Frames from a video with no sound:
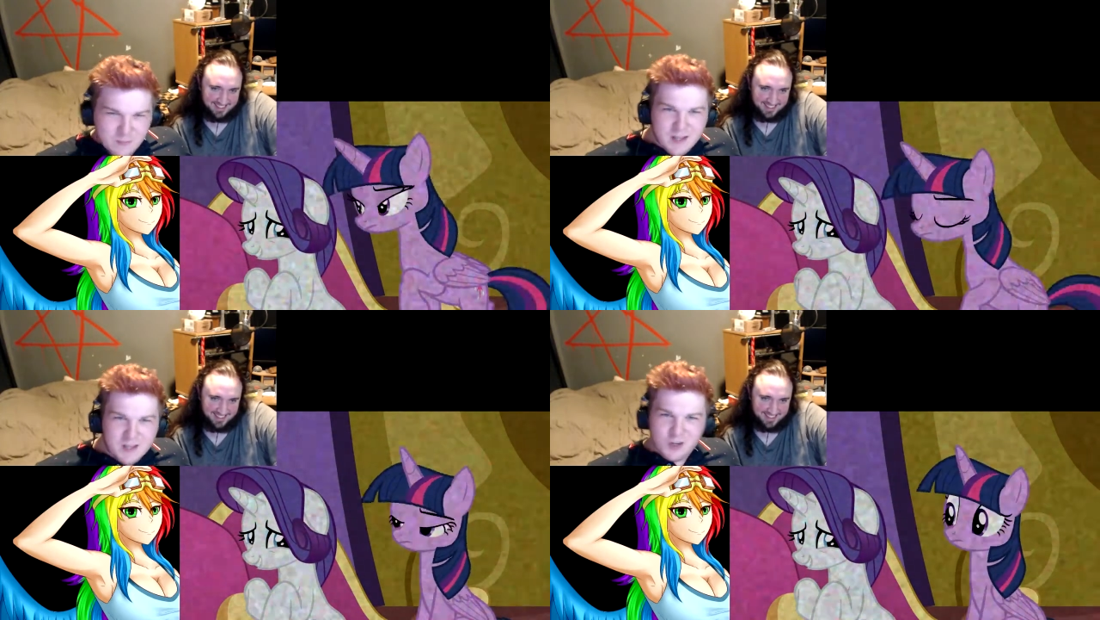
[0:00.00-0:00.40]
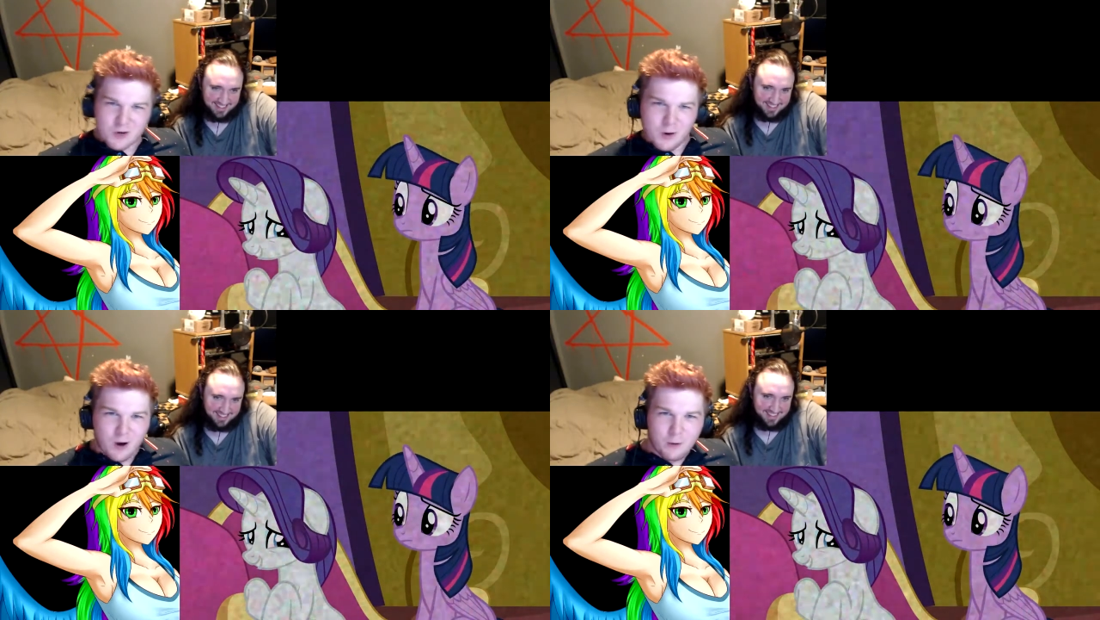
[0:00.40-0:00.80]
Speaker 1: bitch,
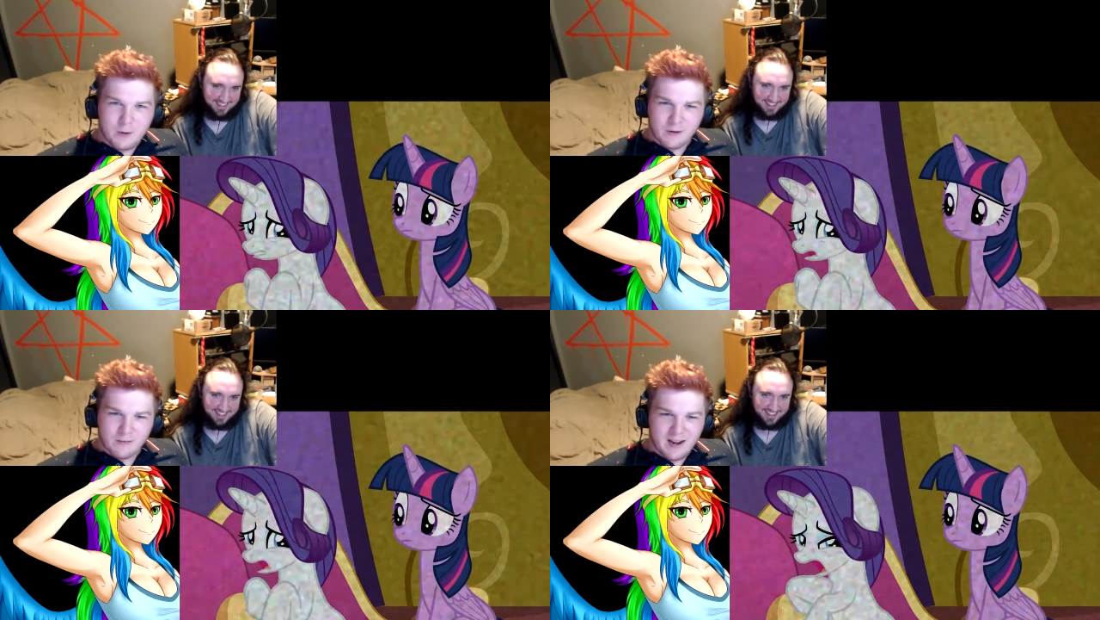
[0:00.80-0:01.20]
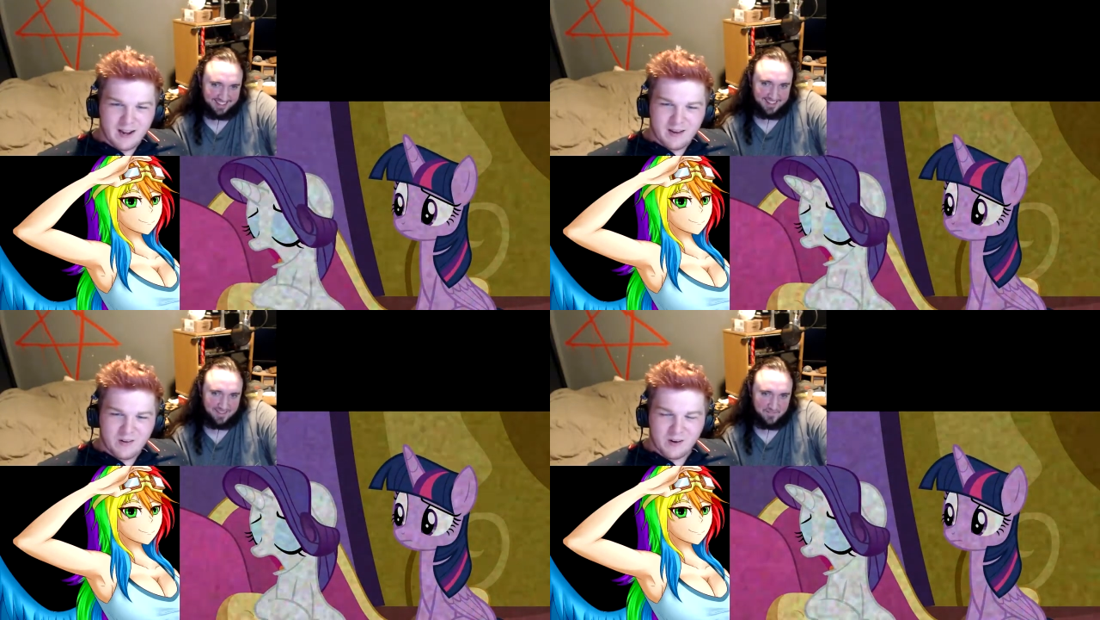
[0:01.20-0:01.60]
you hoeing
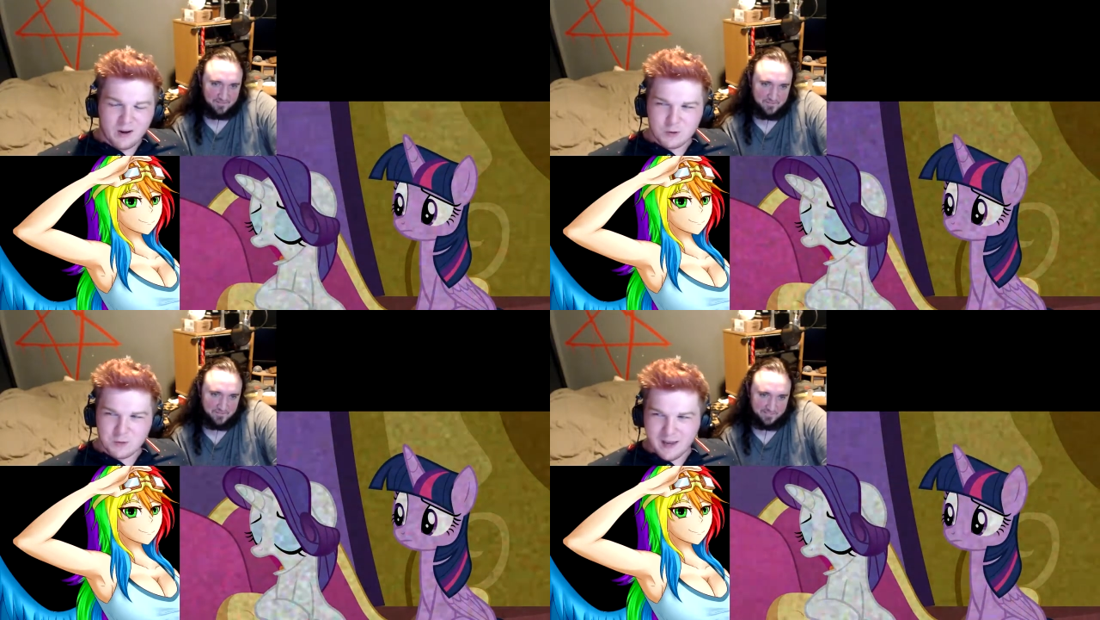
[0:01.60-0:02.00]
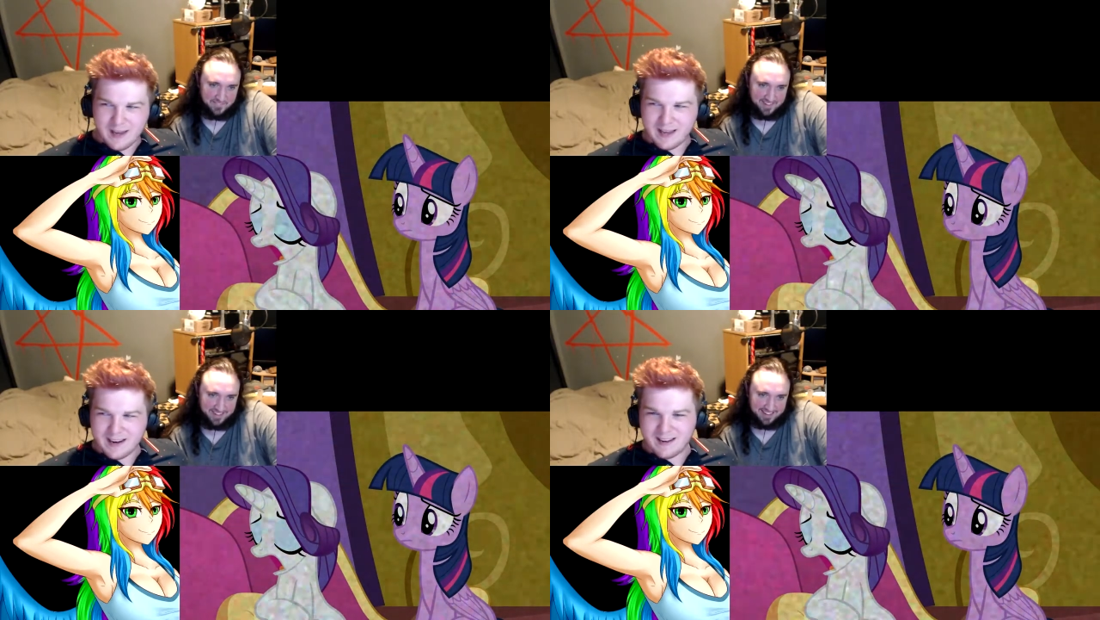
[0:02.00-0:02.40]
around, hoes
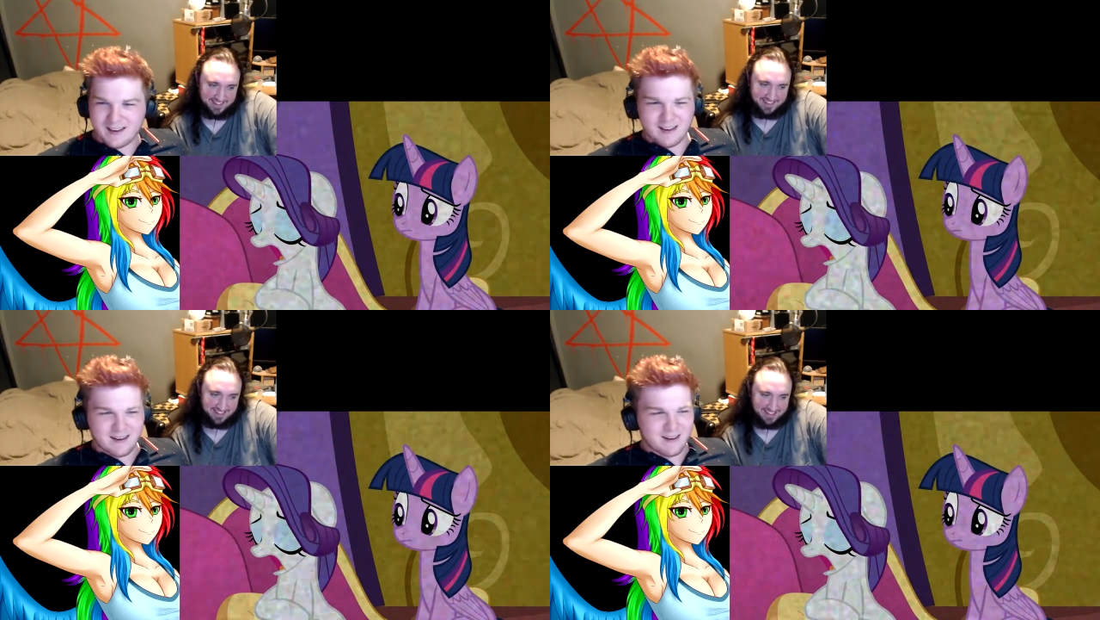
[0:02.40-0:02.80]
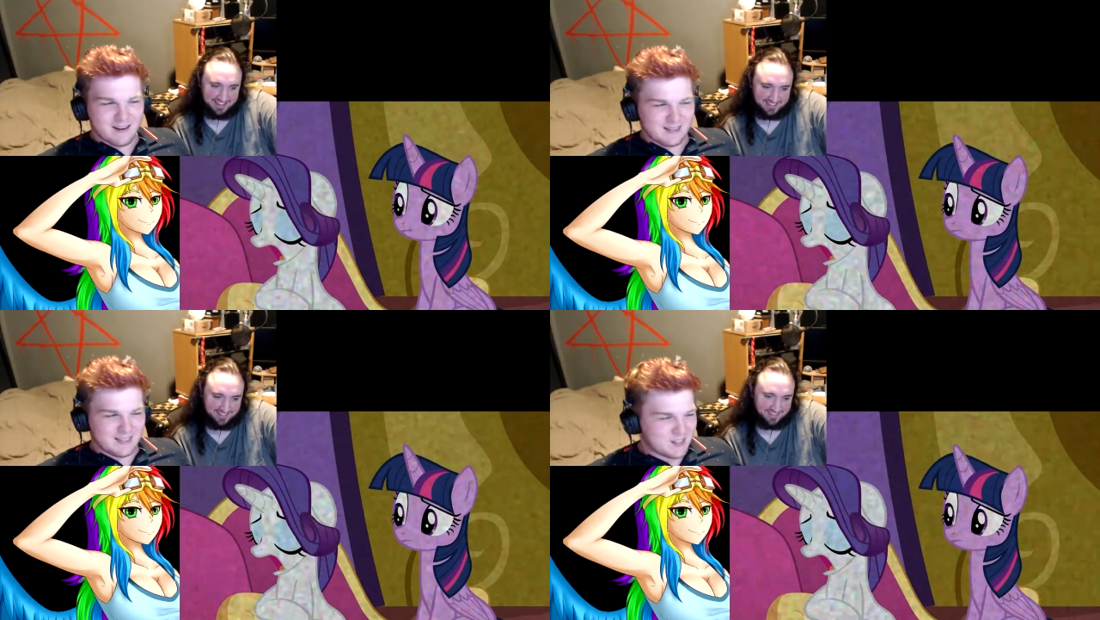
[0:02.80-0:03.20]
mad.
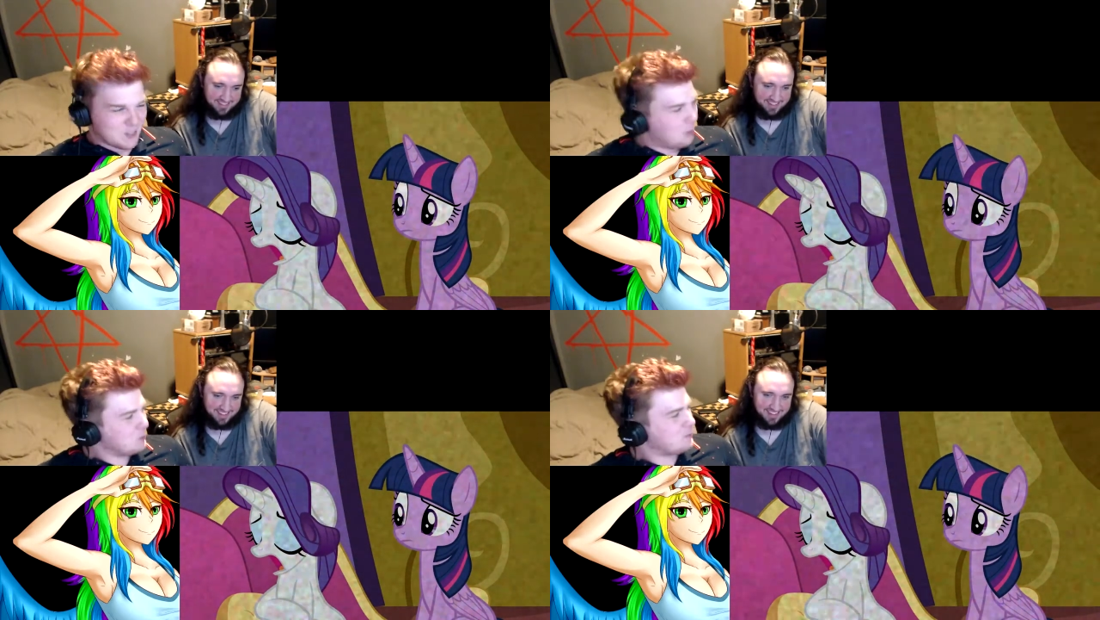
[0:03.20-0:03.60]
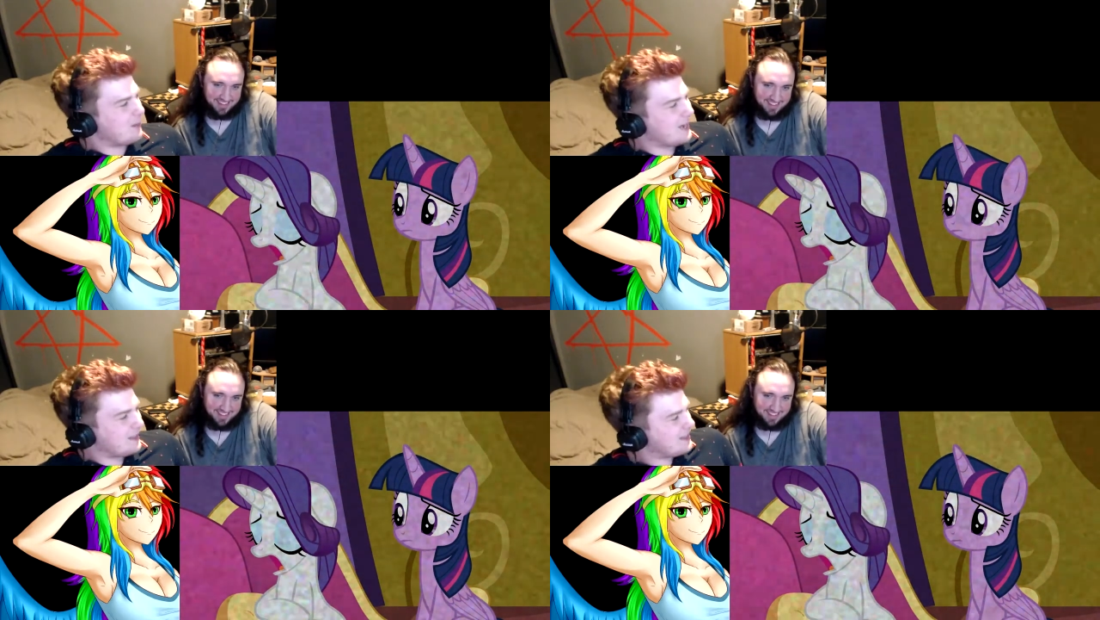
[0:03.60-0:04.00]
This is hoes
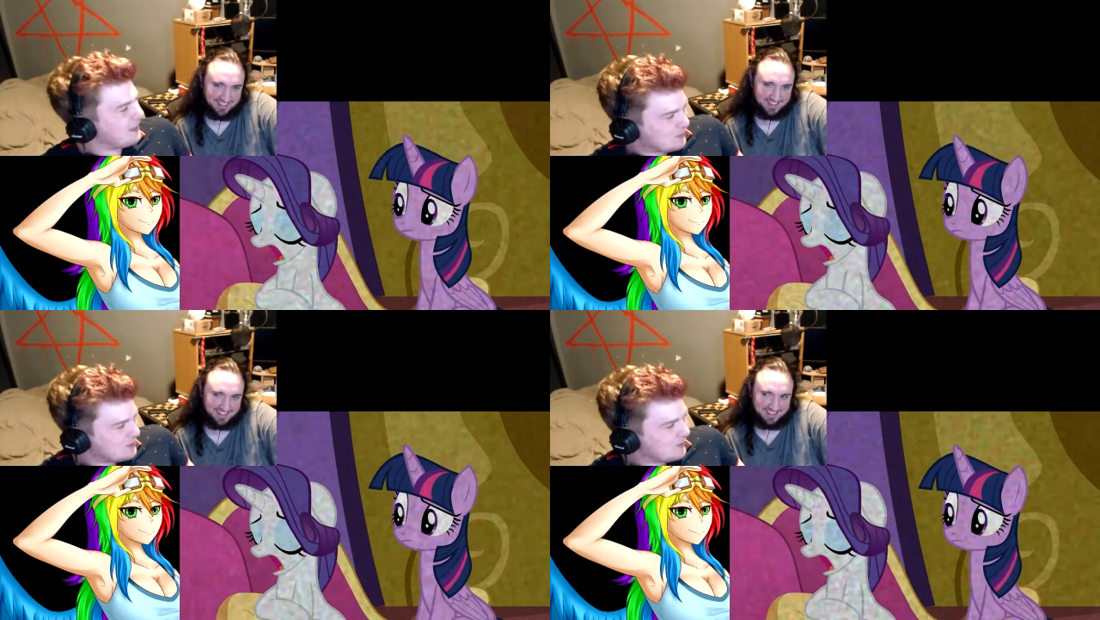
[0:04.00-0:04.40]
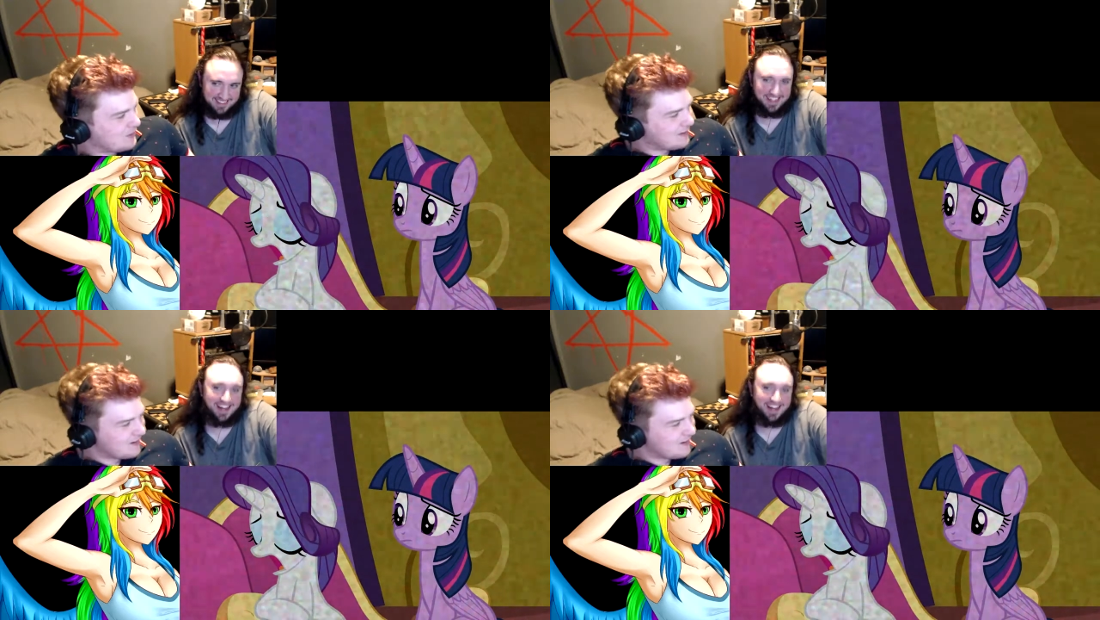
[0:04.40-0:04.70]
mad. The episode.